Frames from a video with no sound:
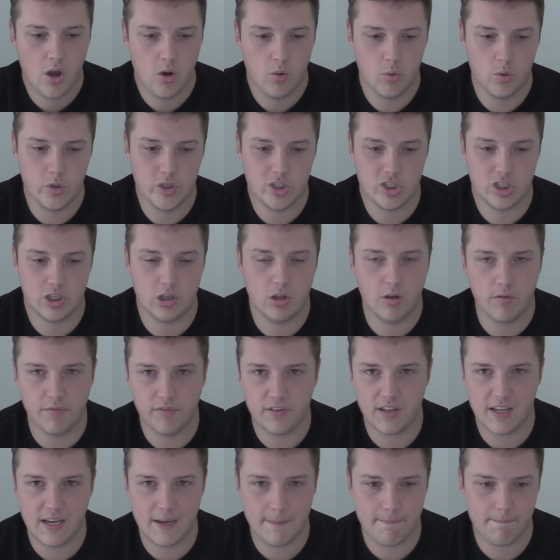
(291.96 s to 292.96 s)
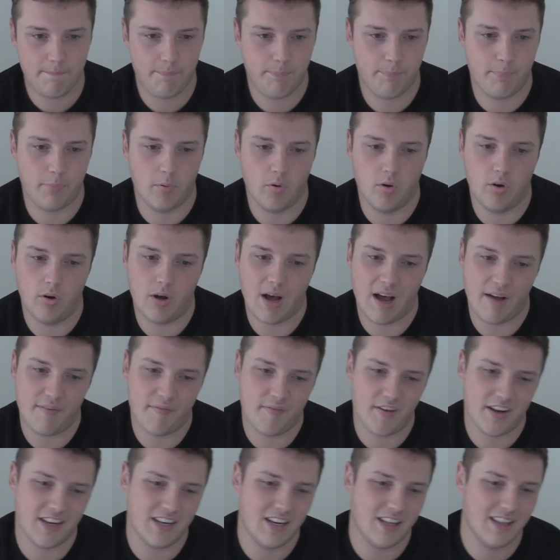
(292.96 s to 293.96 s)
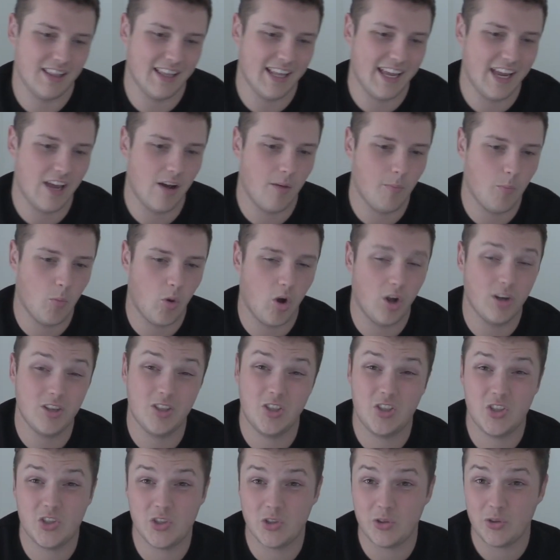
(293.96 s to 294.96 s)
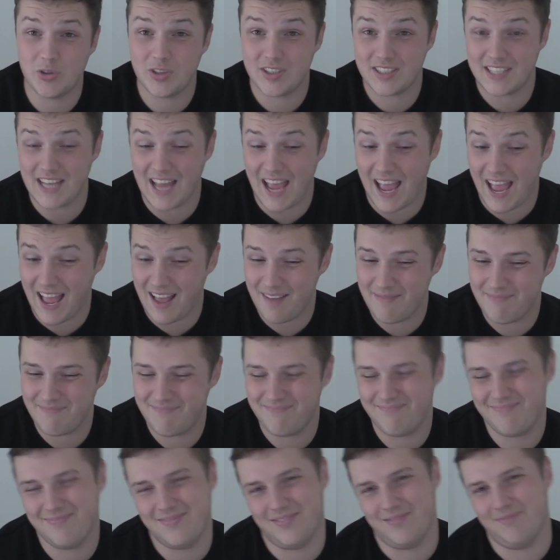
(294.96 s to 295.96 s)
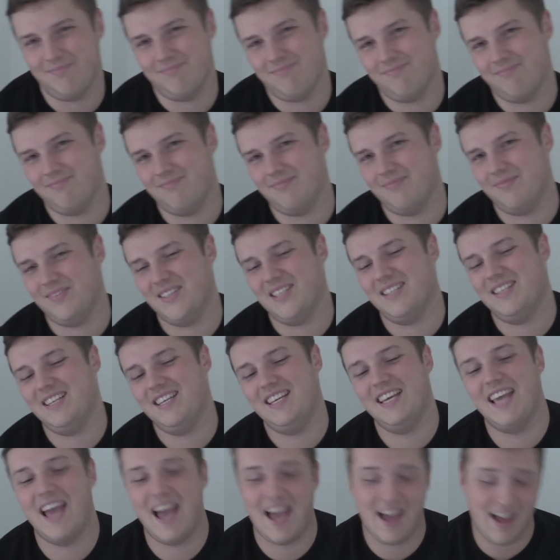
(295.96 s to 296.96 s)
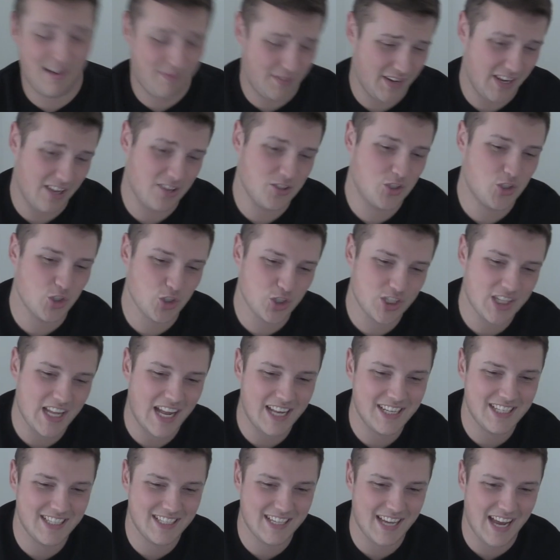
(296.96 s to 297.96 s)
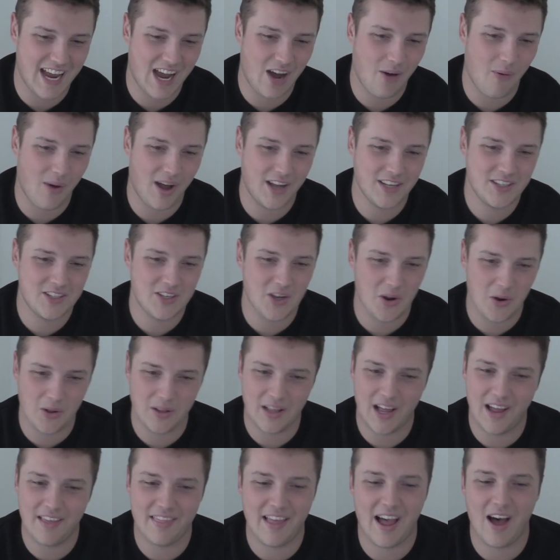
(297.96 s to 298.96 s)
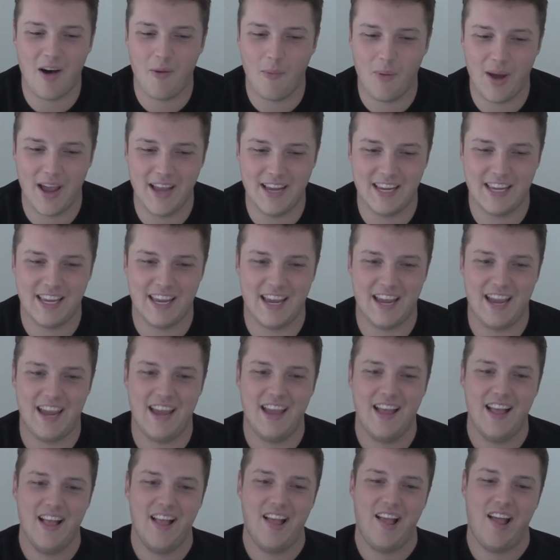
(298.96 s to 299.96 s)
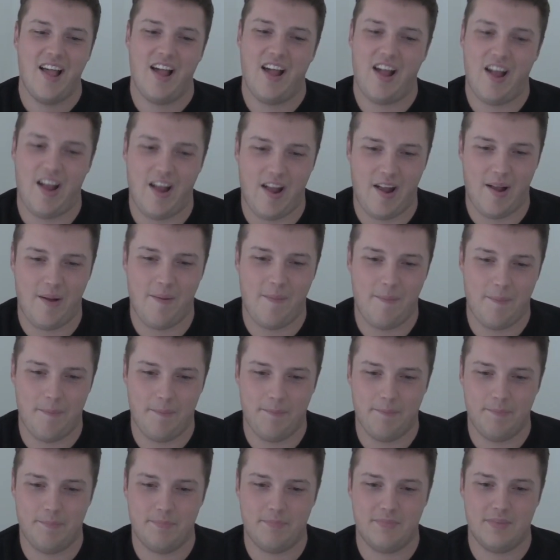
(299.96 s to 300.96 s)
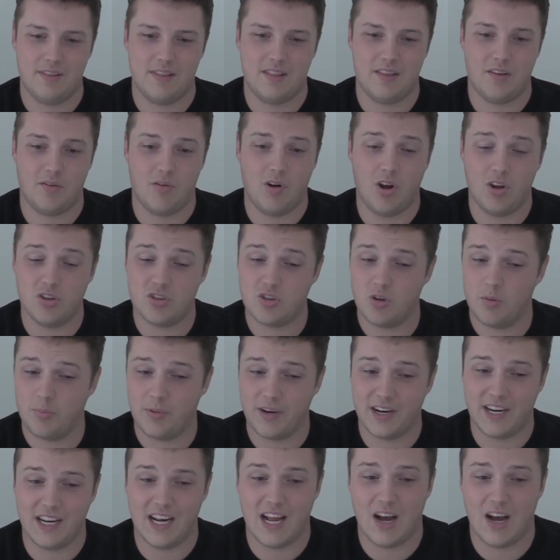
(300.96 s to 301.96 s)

was lovely, but I think the Lyon one just... I think it just edges it out. I do like that away kit. They're also bringing